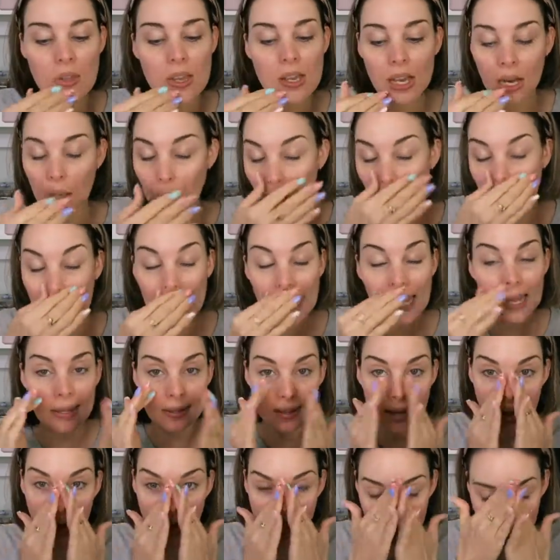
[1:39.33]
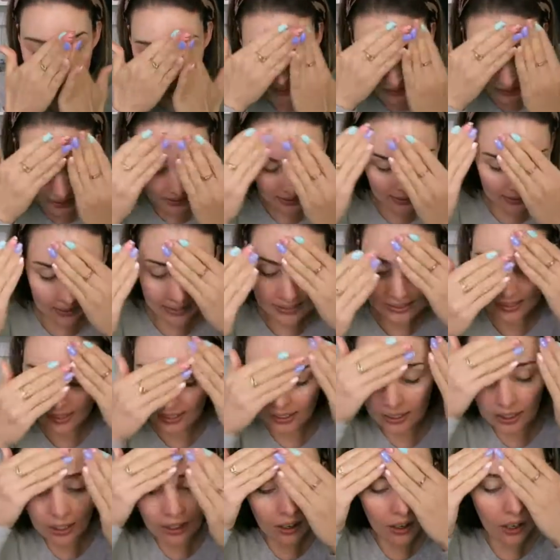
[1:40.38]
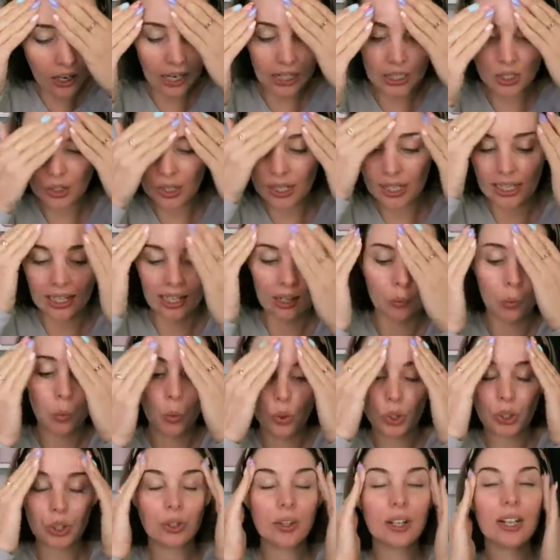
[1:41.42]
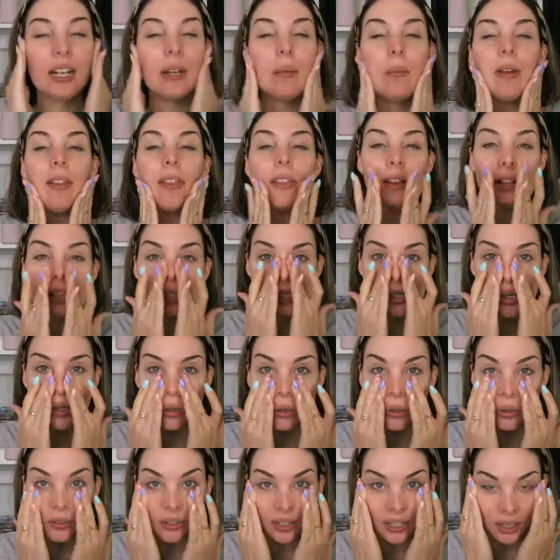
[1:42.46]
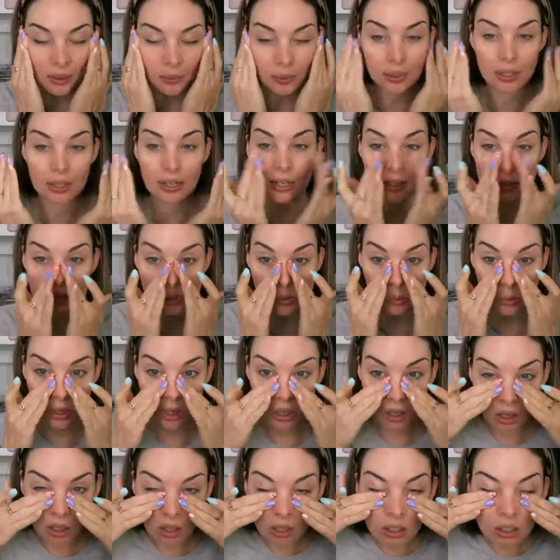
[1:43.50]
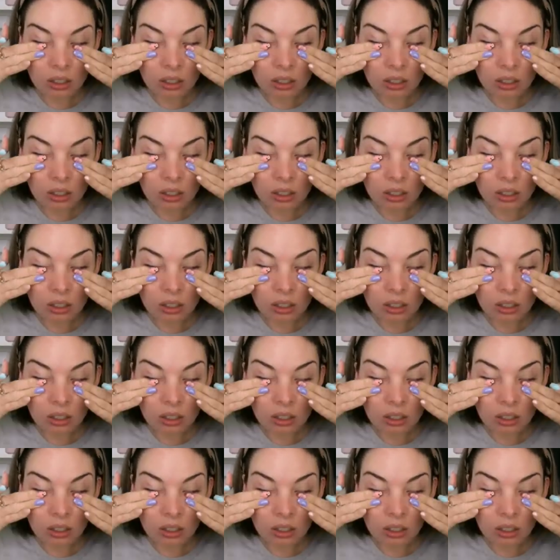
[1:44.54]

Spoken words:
I want to get that, and there's a hydrating water cream, I think it's called, that I want to get as well.